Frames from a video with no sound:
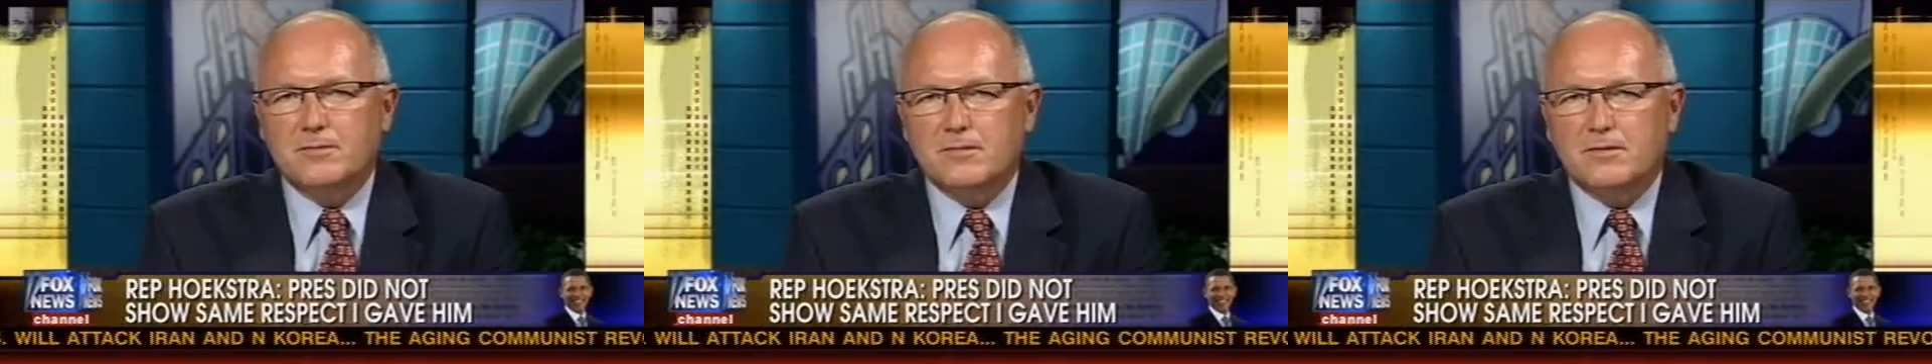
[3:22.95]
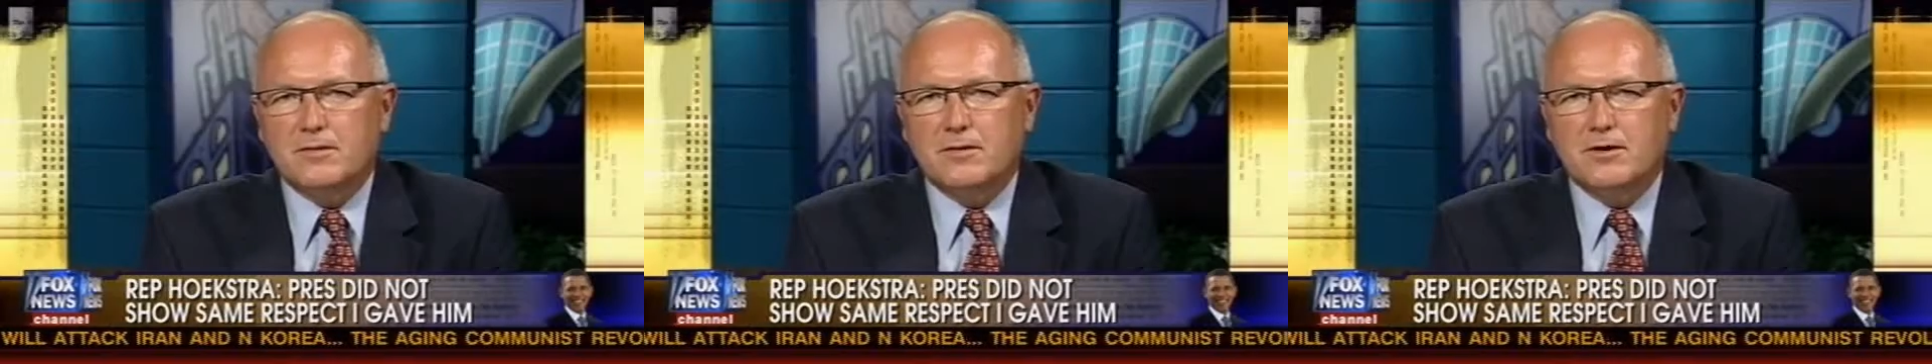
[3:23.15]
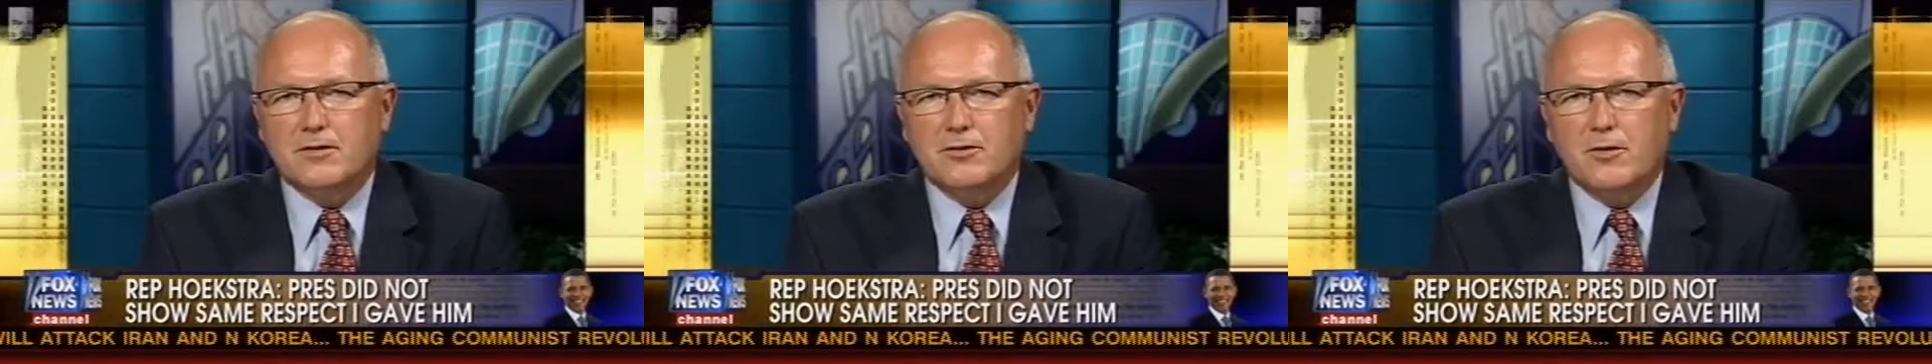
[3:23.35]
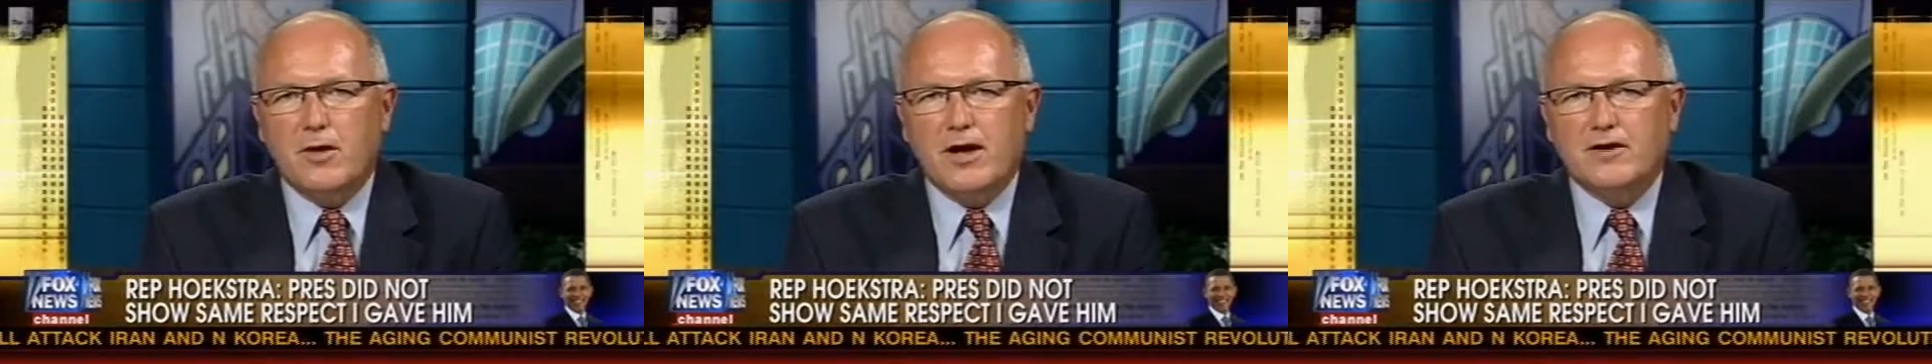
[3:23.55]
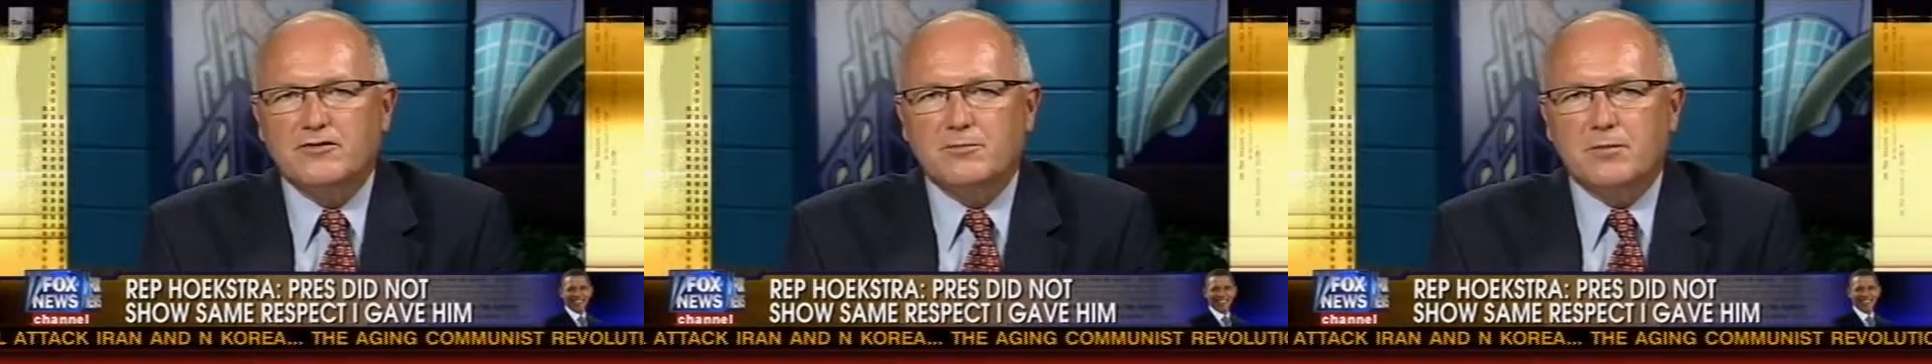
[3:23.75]
the
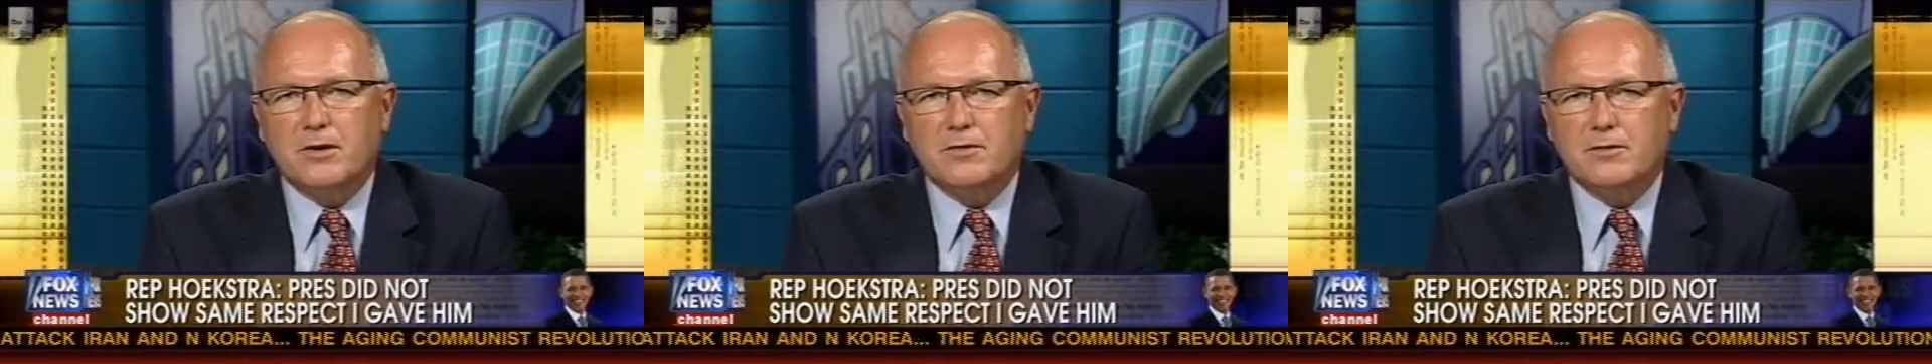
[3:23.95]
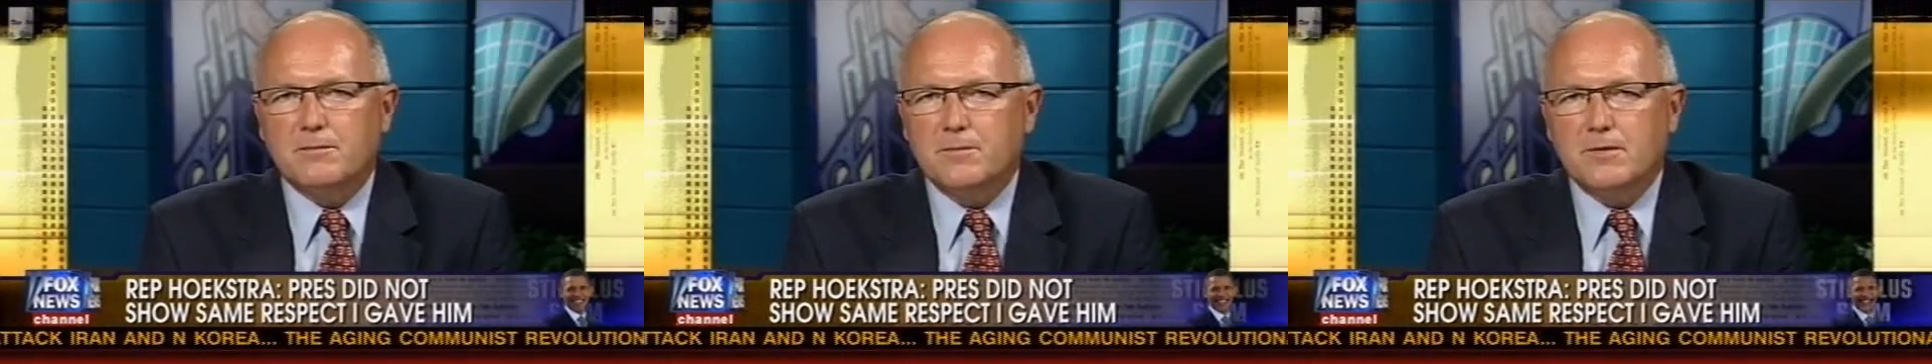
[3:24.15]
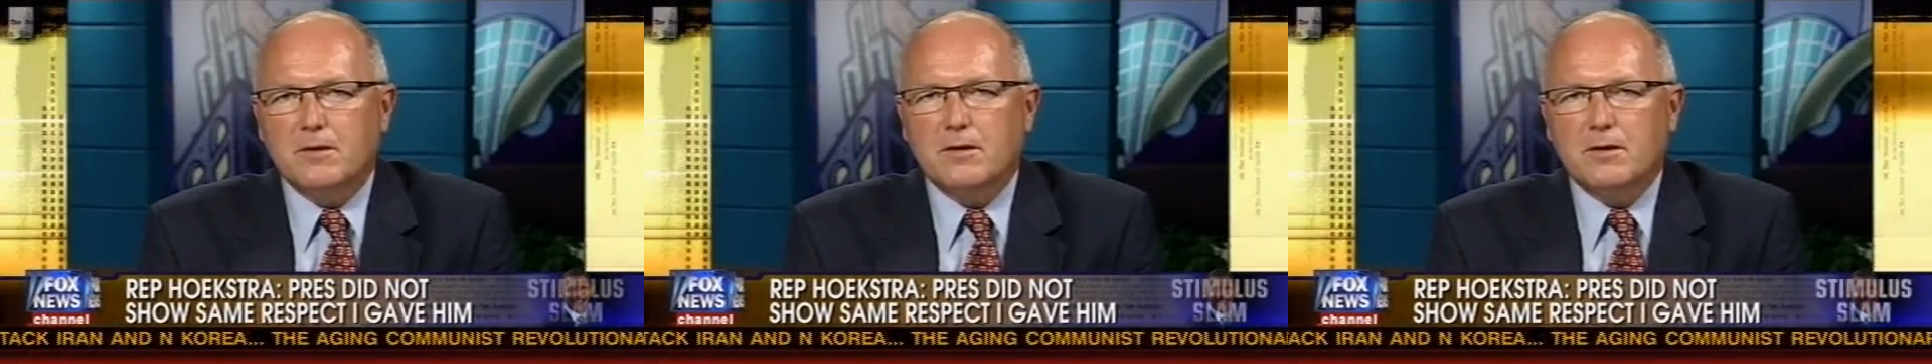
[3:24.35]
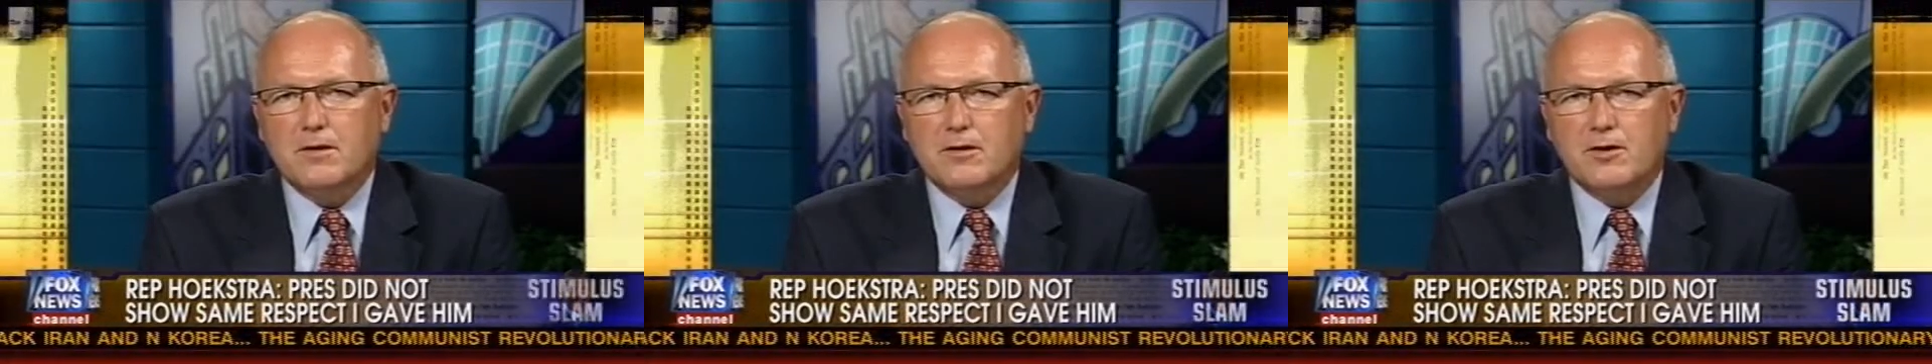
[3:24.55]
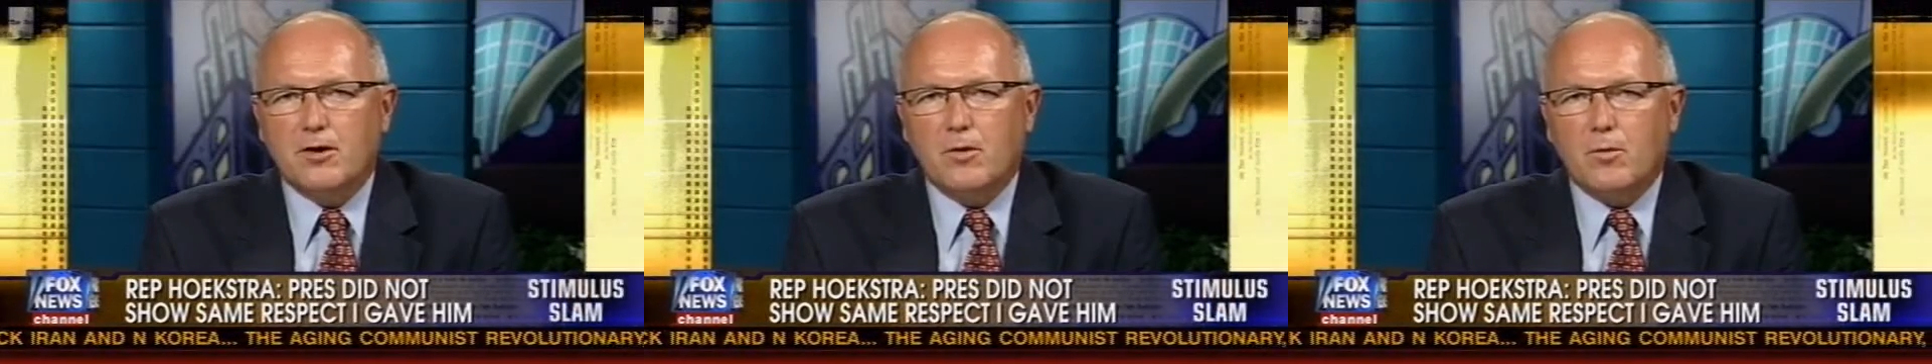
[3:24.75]
last month. You
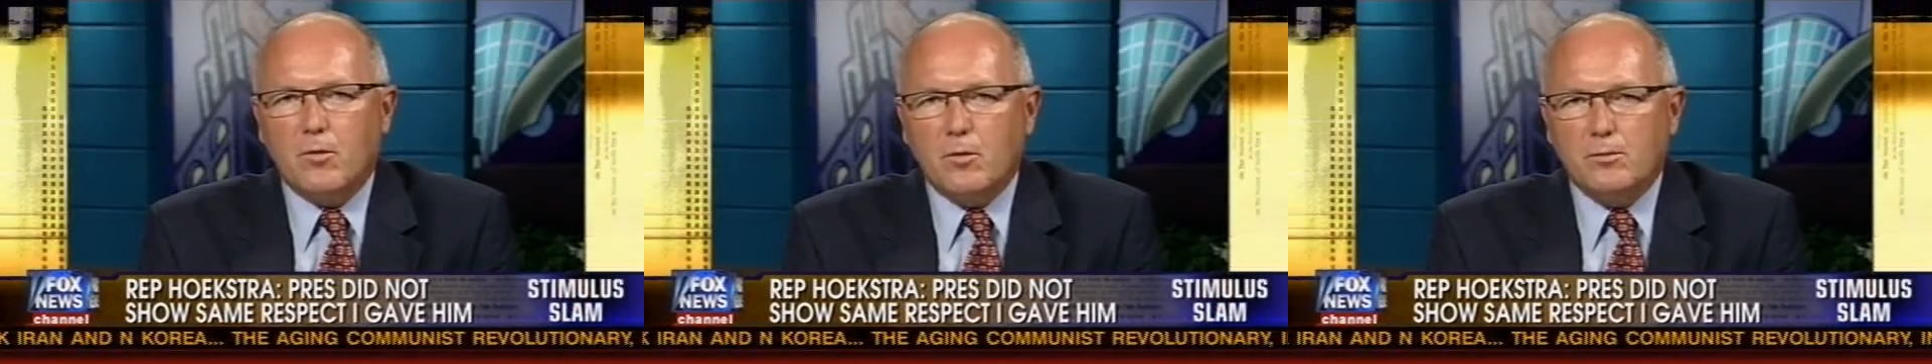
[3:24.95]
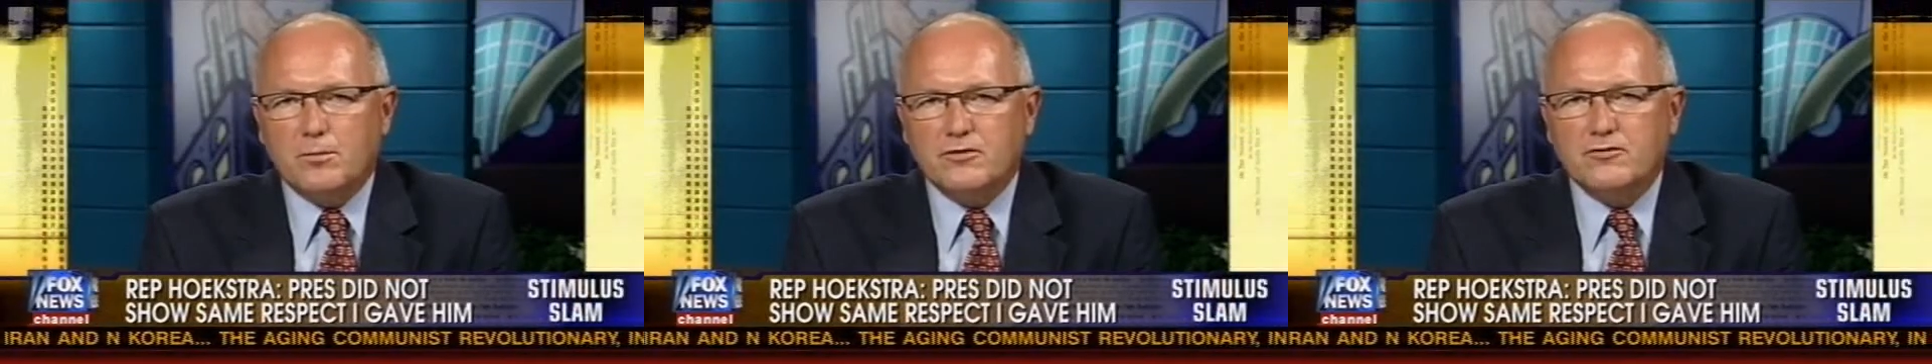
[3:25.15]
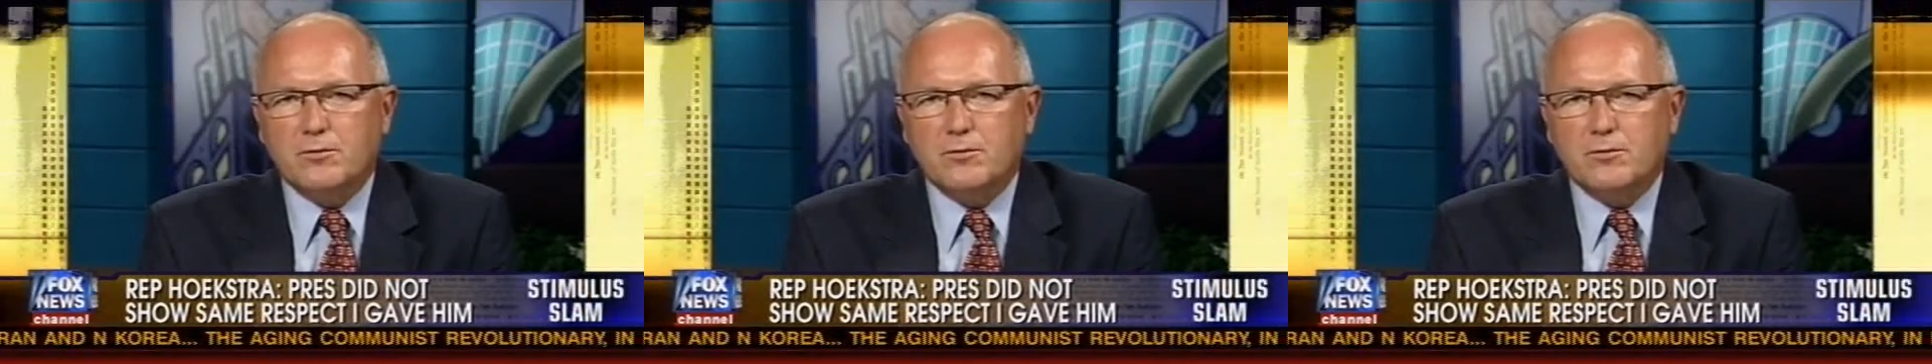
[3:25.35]
know, Mr.